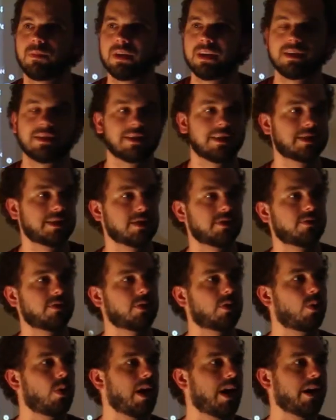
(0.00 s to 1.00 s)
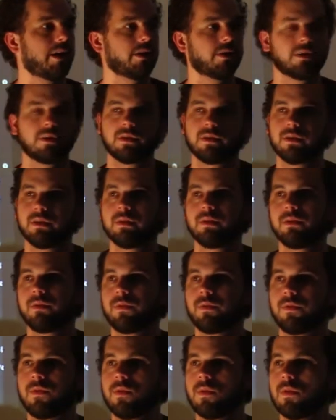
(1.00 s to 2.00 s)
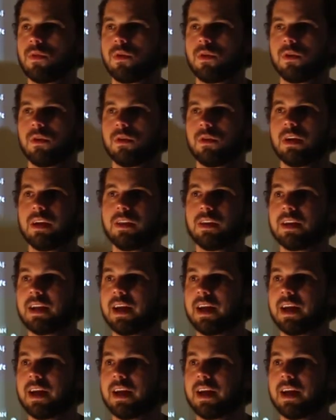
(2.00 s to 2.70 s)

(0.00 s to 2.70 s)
means this is required for in the